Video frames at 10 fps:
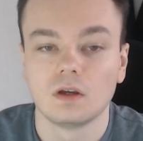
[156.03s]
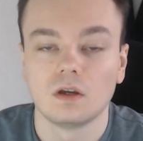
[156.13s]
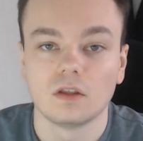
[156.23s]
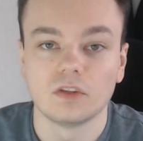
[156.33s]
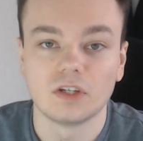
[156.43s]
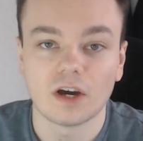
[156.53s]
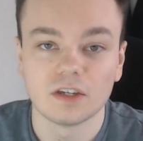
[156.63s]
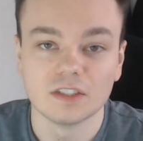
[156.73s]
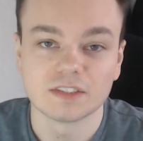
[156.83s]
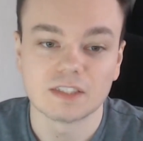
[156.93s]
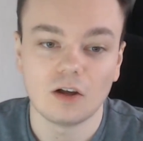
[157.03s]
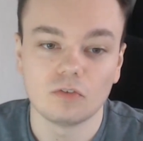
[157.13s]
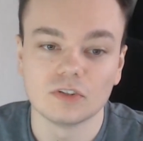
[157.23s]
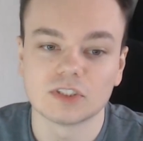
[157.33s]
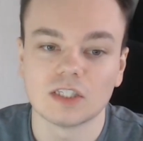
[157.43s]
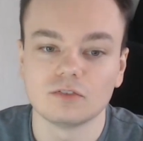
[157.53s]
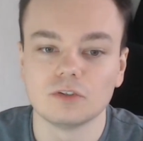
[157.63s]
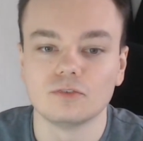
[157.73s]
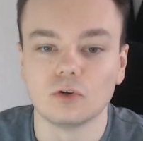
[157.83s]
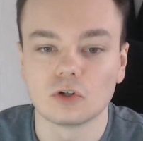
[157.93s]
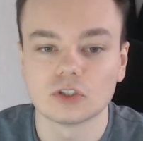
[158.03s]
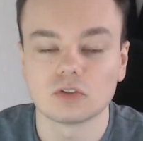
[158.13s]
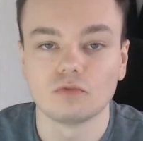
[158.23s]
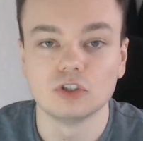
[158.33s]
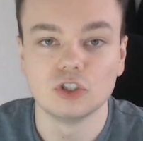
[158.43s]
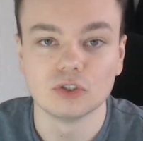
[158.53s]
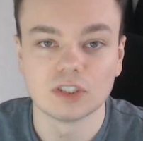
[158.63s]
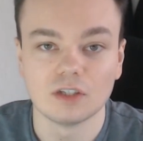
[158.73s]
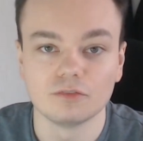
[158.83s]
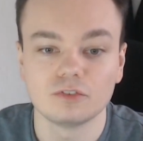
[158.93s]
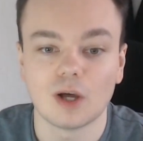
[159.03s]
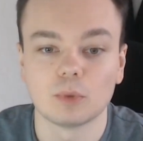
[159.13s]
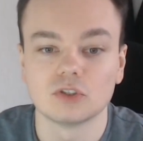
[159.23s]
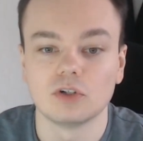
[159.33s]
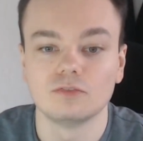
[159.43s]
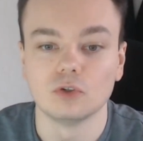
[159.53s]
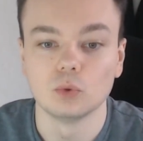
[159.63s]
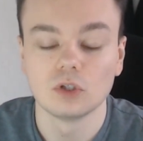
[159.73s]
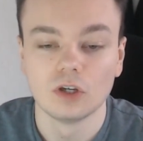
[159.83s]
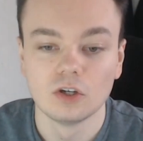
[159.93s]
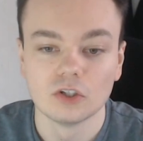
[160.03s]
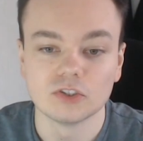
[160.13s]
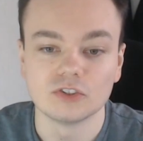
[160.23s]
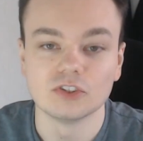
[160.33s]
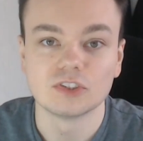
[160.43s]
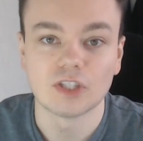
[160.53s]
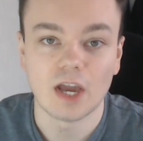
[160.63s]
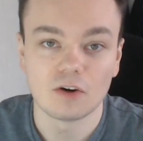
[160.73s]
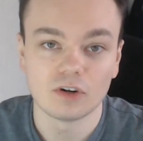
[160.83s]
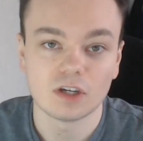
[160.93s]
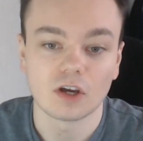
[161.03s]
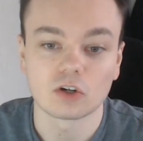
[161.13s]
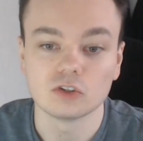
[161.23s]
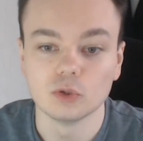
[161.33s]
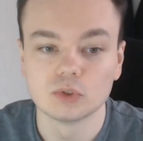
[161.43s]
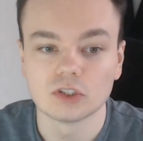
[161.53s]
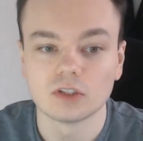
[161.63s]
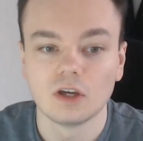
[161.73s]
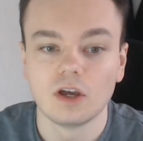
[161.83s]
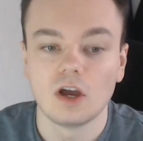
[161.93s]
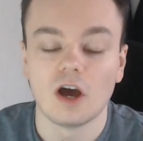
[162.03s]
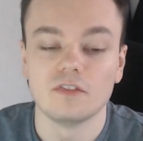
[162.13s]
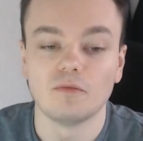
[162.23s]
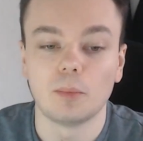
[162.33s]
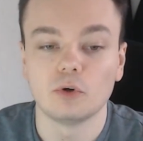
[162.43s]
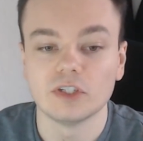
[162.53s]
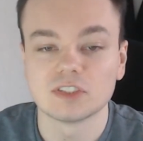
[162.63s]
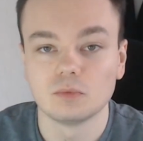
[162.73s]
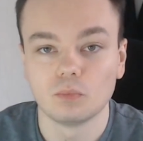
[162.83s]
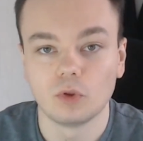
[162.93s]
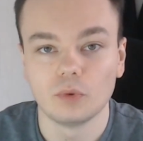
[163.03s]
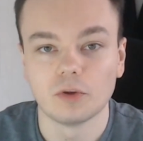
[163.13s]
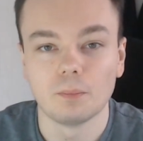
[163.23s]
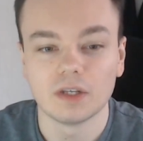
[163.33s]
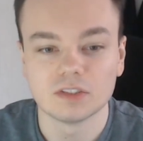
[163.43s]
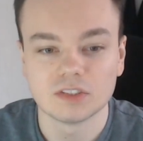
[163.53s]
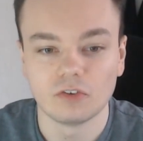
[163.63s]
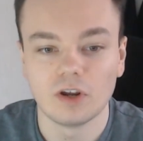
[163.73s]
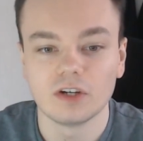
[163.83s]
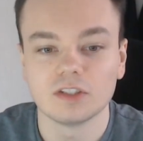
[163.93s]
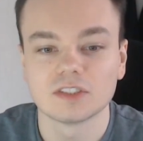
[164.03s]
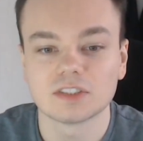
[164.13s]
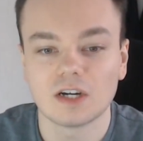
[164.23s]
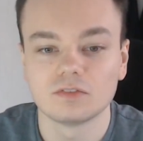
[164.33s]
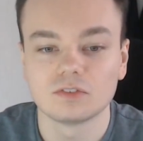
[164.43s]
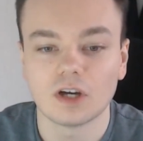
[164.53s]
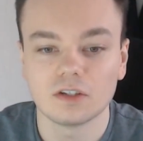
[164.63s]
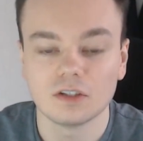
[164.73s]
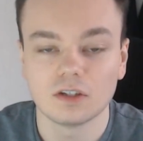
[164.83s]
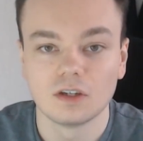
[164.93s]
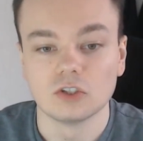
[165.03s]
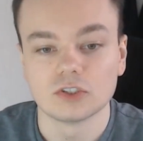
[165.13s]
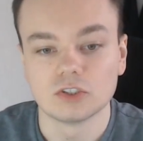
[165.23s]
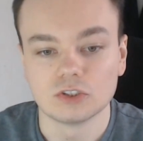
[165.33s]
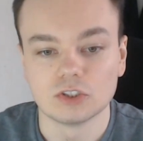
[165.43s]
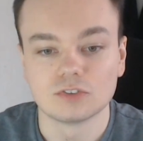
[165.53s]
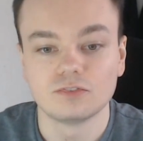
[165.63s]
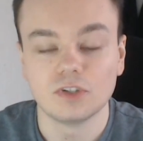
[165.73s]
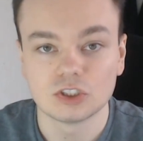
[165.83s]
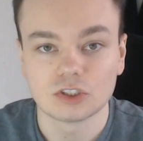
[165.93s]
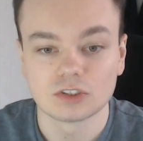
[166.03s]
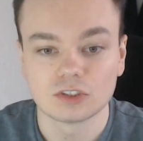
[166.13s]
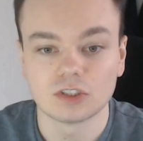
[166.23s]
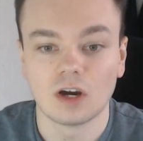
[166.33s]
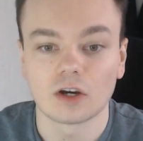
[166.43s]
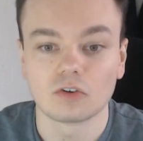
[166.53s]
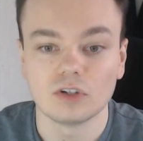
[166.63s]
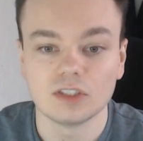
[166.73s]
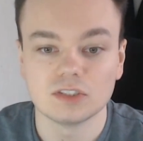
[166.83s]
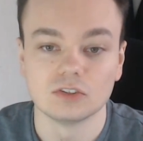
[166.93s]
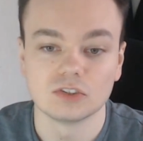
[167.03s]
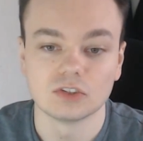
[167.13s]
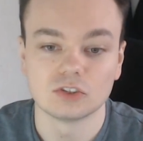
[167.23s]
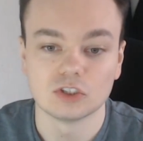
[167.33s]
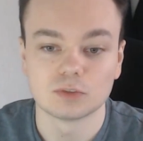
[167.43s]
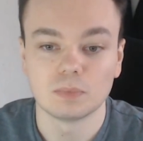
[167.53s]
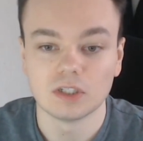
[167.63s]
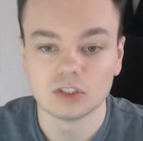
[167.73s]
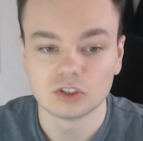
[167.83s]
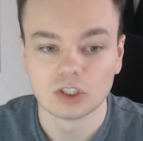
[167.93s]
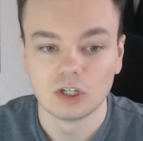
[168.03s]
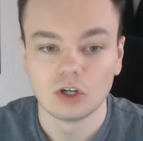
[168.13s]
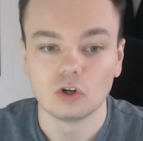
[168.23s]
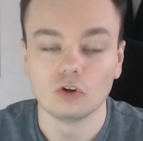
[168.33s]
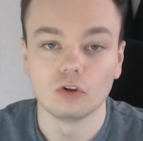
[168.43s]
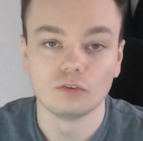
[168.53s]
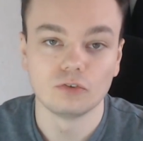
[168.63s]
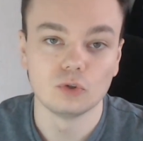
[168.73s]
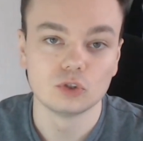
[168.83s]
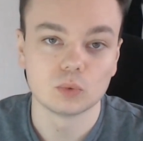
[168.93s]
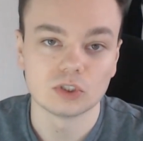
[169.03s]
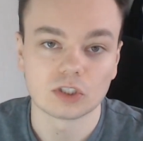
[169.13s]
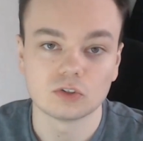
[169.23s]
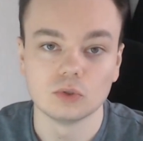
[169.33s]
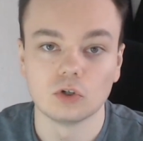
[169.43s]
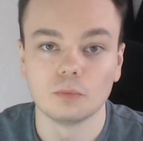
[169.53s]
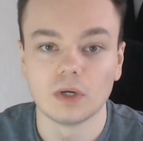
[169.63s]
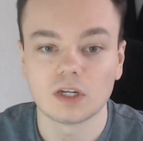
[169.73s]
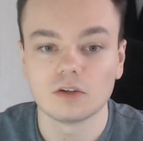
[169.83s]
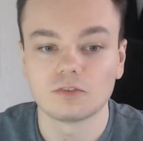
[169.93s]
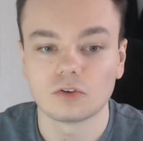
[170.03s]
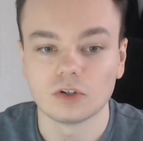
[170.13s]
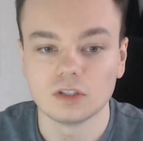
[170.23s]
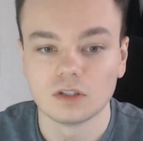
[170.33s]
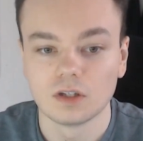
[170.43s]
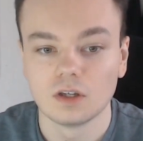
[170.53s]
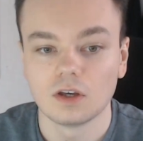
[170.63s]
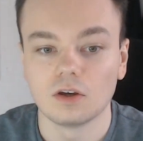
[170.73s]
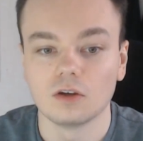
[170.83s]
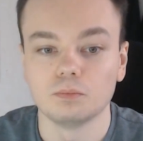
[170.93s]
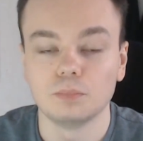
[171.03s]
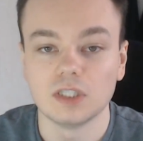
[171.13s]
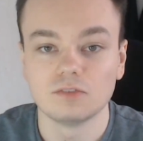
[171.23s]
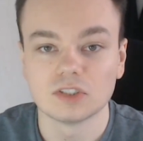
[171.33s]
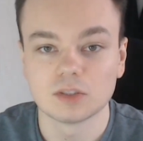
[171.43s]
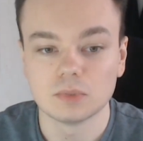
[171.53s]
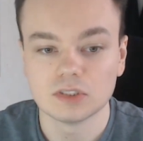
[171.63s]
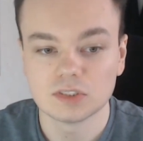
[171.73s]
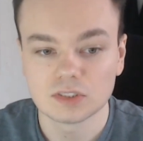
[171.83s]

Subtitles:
The diet itself is heavily focused on reducing inflammatory food such as dairy and gluten and then replacing them with a Mediterranean style of diet such as fish, dark greens such as spinach, and other foods which include omega-3 and B vitamins.